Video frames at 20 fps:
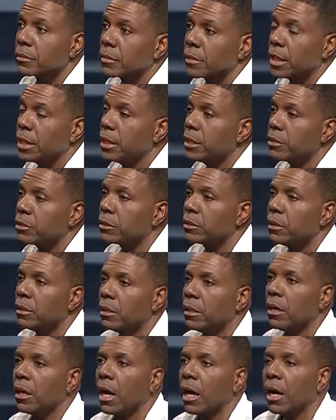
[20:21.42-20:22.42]
It is.
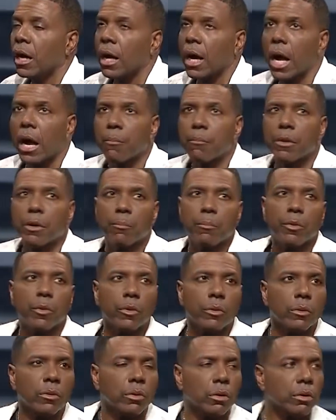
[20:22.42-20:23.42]
I
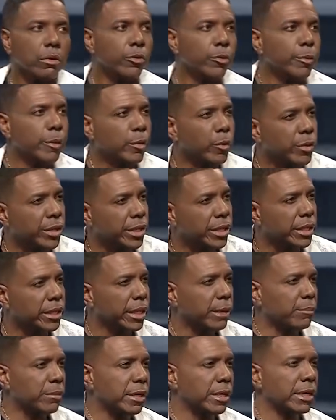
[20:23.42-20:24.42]
remember, you remember we did
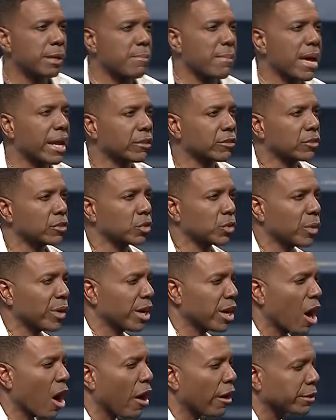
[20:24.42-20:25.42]
that meeting at Madison Square
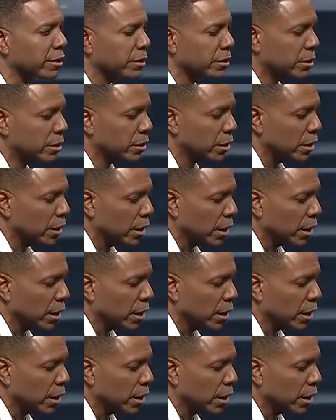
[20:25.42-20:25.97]
Gardens.